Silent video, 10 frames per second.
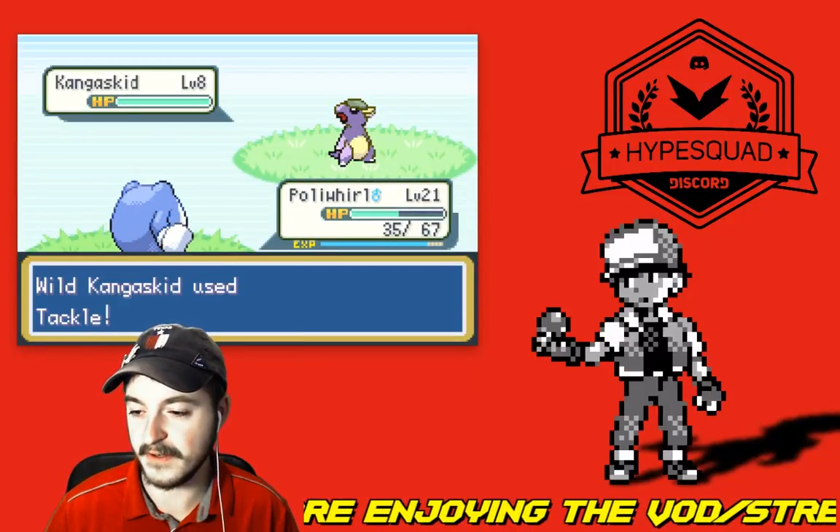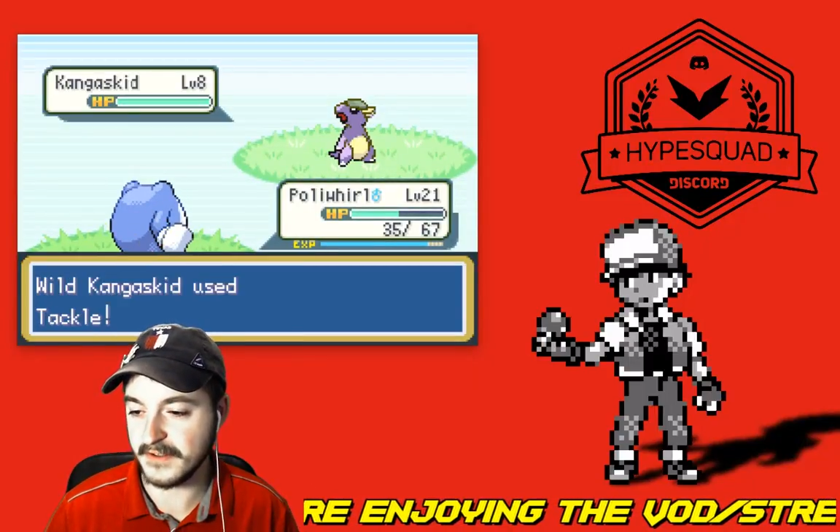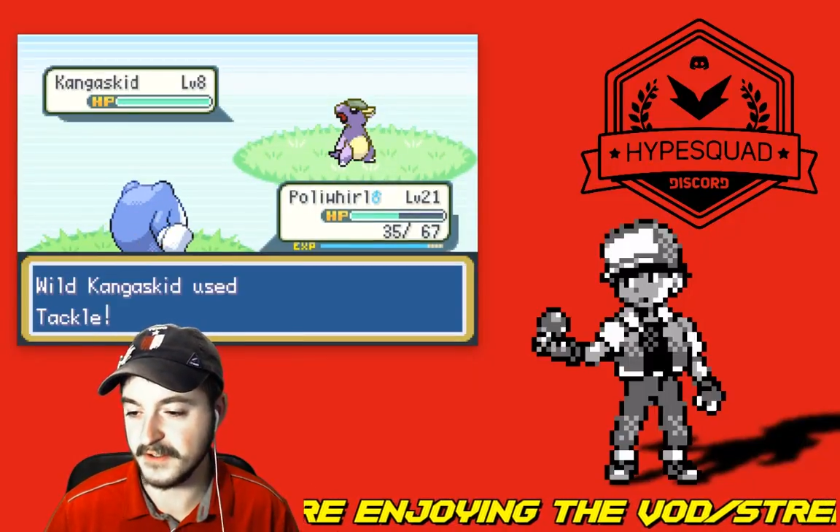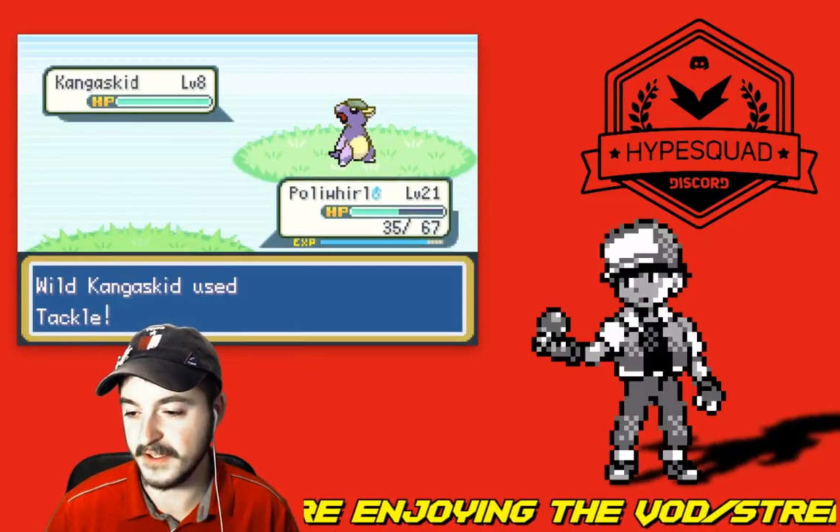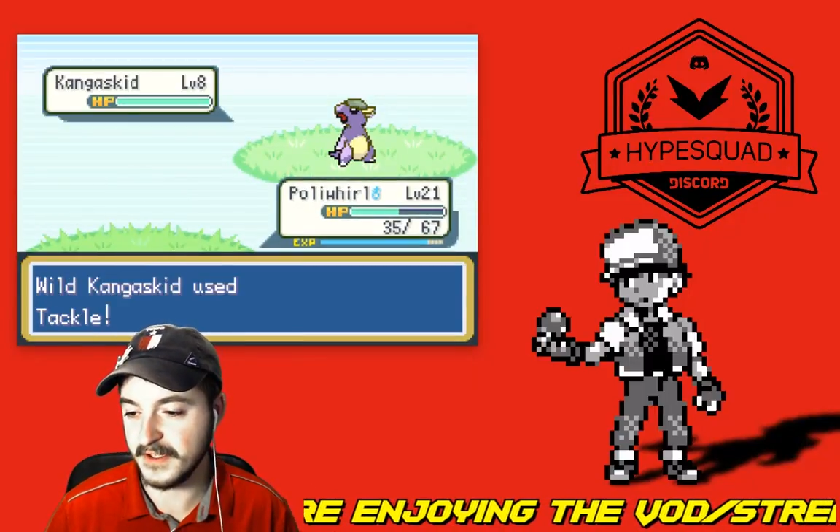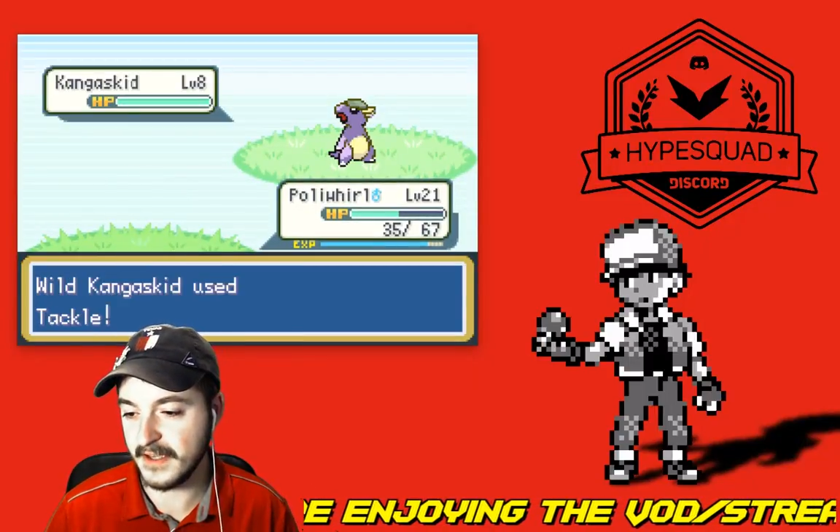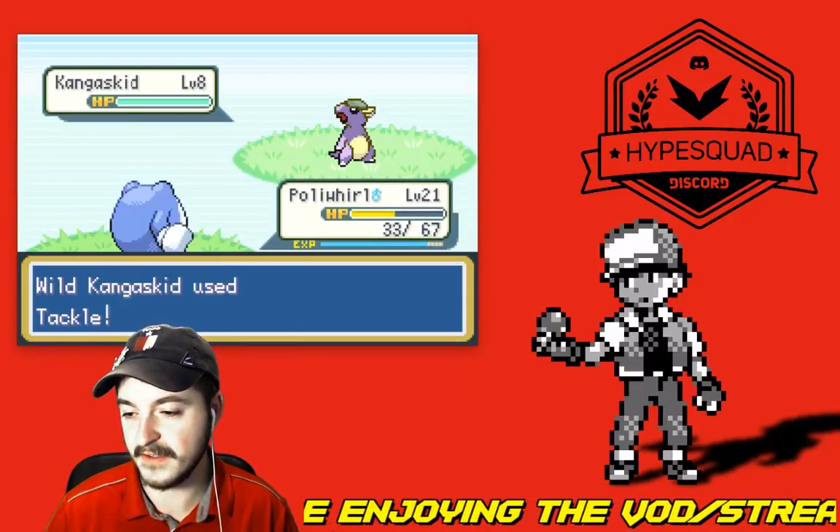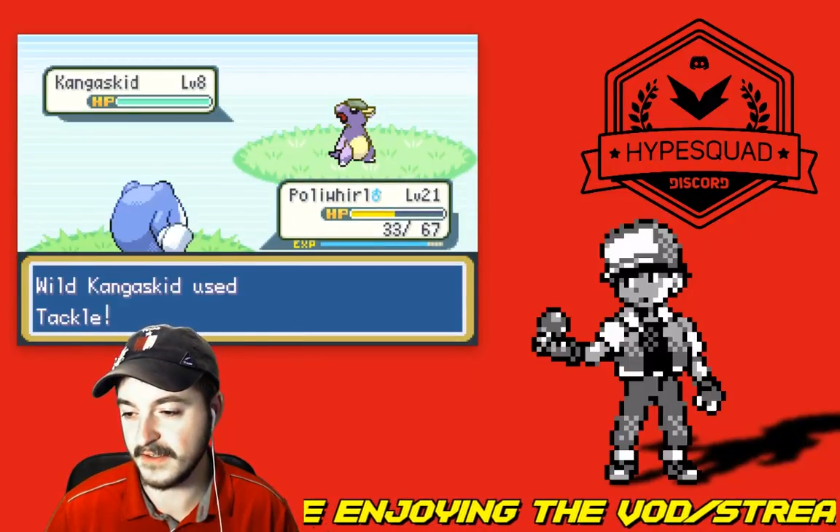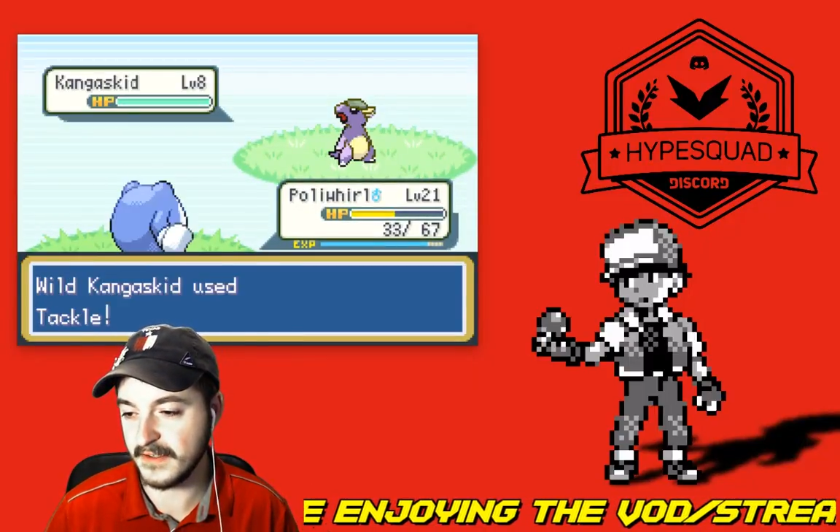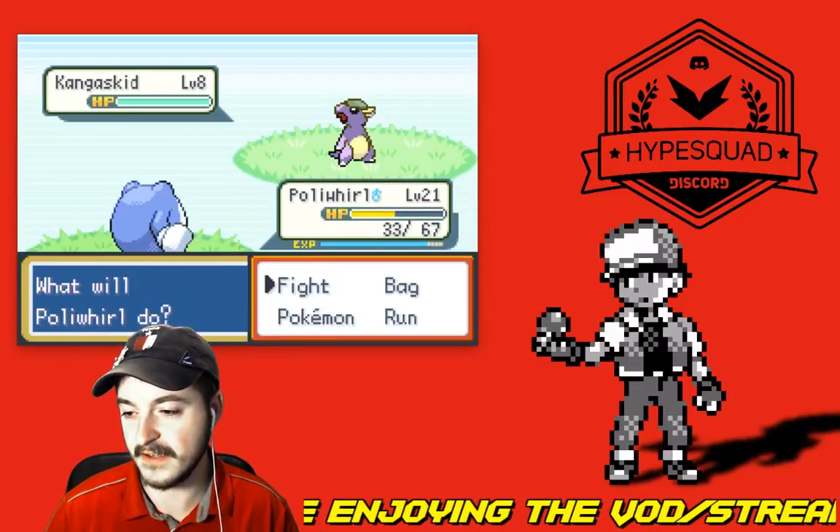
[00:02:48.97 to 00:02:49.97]
to show you guys
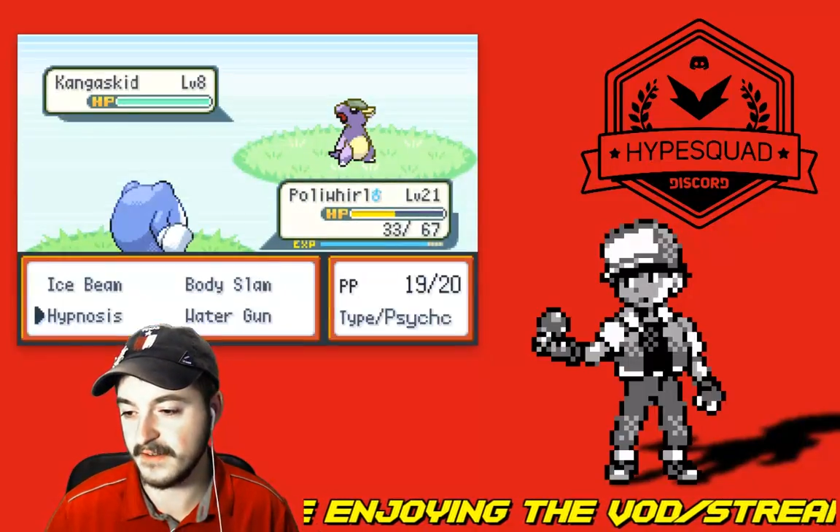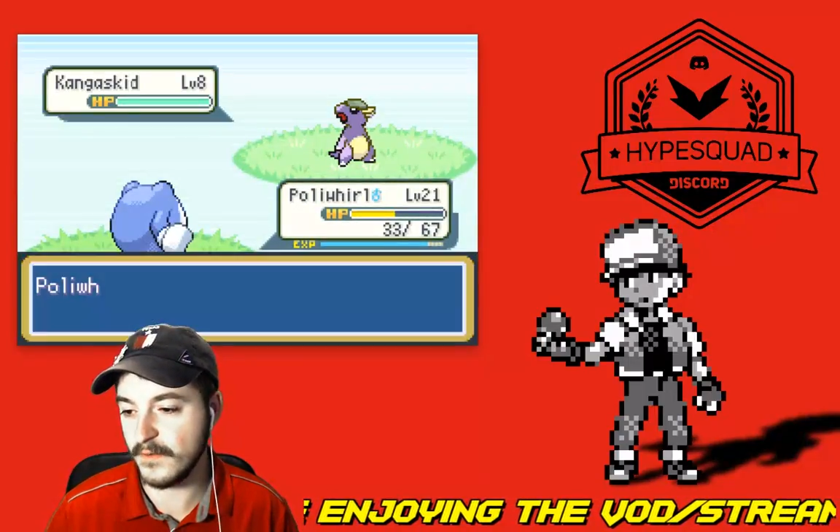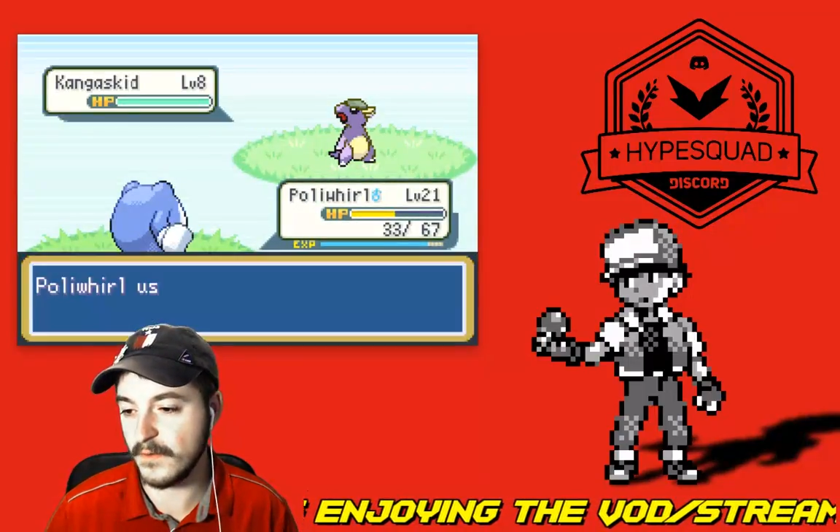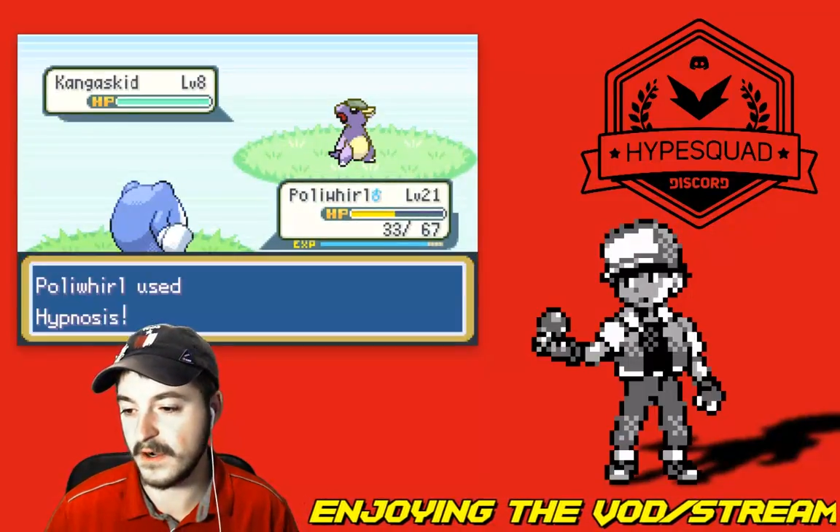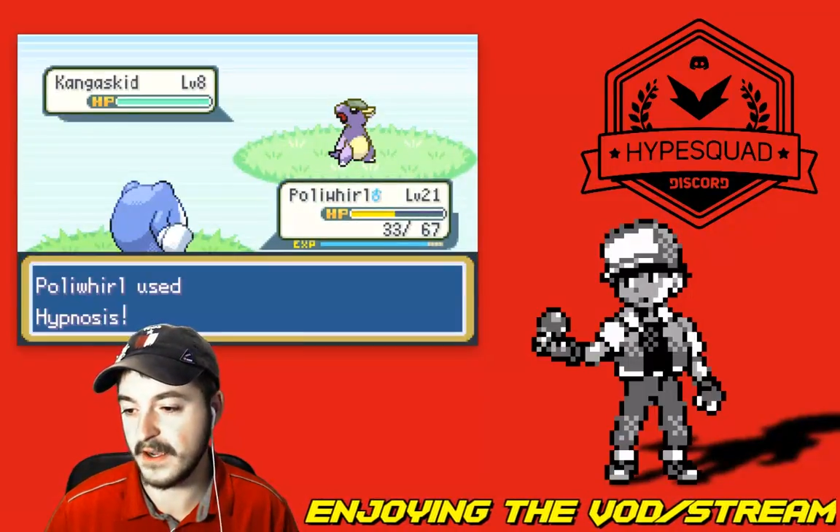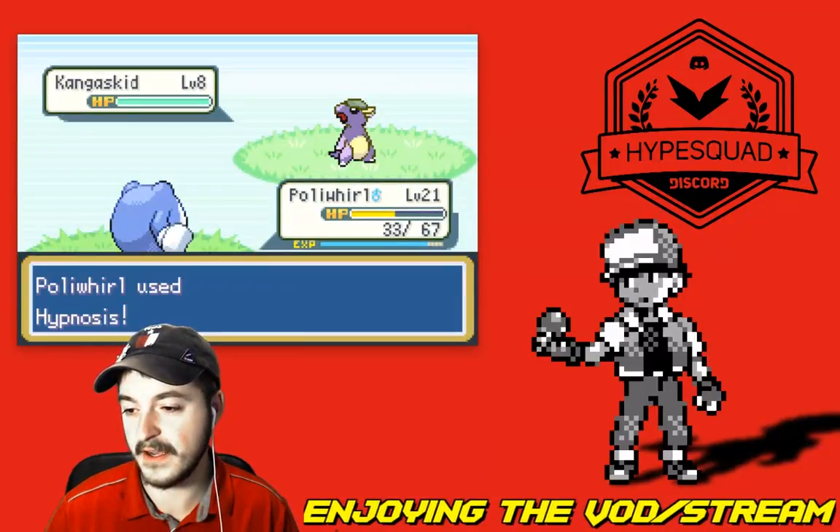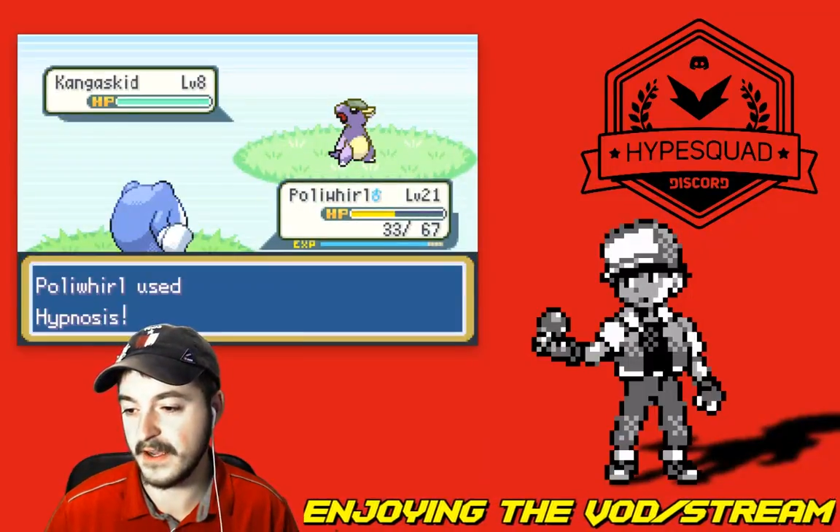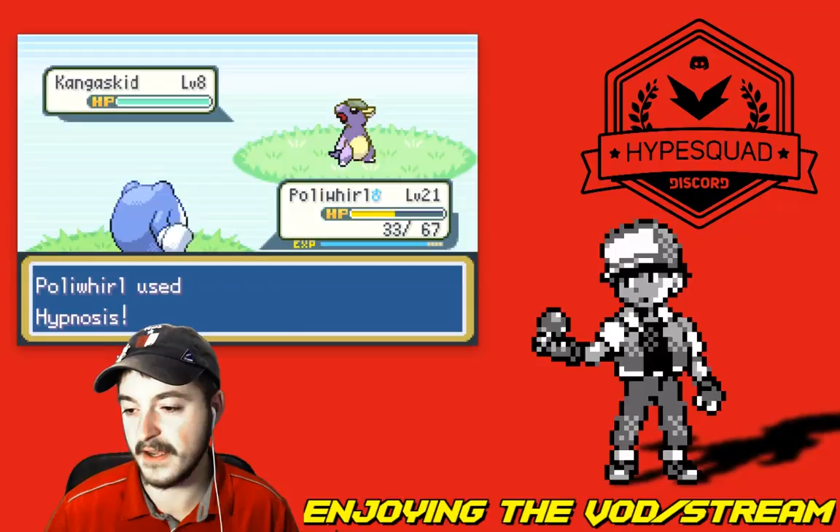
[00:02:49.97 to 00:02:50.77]
exactly why.